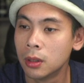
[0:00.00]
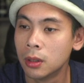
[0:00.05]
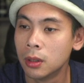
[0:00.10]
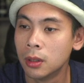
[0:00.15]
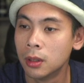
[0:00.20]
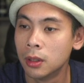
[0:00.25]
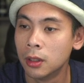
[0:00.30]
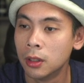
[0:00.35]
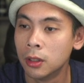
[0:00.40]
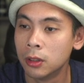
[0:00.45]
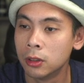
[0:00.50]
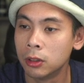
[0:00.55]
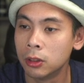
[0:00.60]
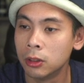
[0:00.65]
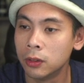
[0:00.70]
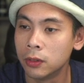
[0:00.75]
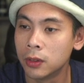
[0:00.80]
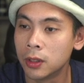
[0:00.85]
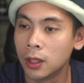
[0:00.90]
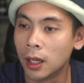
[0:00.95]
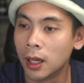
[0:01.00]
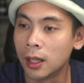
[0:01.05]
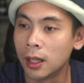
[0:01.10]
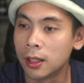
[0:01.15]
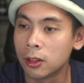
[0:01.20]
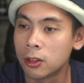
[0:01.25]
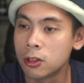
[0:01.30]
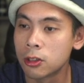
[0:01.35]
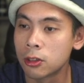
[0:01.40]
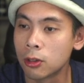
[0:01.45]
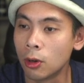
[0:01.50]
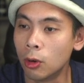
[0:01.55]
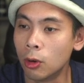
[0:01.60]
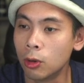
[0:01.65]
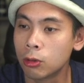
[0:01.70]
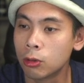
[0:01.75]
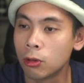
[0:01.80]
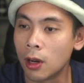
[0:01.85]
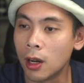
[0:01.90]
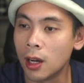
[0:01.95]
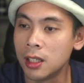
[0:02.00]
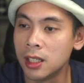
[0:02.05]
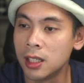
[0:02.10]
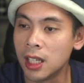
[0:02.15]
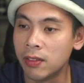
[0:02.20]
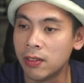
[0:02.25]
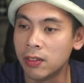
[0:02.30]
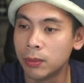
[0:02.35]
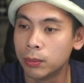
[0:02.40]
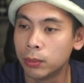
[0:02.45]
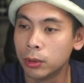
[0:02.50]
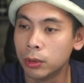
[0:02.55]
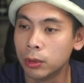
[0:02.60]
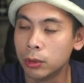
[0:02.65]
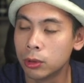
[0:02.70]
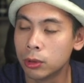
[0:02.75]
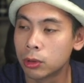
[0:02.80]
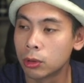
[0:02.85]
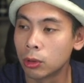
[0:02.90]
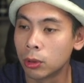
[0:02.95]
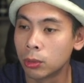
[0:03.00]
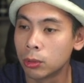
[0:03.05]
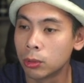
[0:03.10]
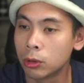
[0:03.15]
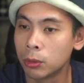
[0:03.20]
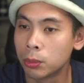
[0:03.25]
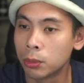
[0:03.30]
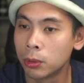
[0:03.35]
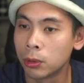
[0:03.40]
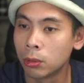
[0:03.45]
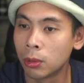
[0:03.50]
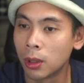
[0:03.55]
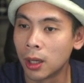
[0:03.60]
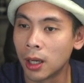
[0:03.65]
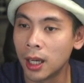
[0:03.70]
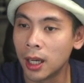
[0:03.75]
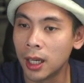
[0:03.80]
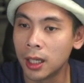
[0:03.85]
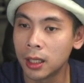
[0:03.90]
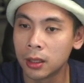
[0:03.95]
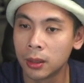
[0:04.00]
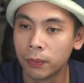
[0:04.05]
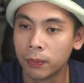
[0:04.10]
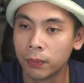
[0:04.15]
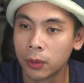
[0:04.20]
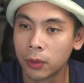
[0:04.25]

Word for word: So you've got Stone Gray, Navy Blue, Stormtrooper White,